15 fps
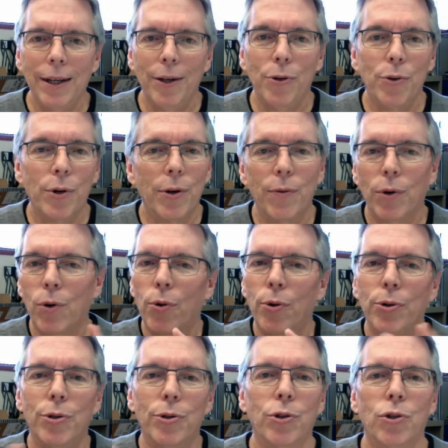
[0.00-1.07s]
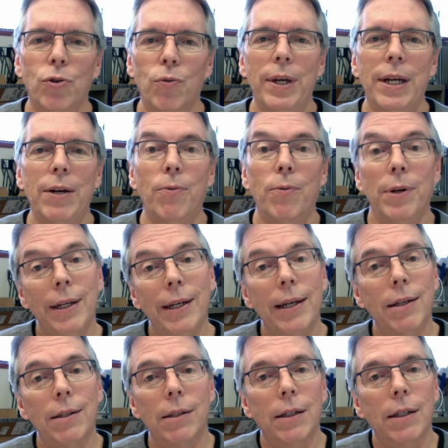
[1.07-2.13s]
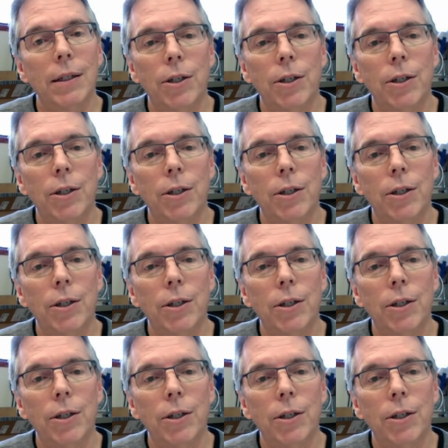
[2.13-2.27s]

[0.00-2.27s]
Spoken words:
You can record your screen really easily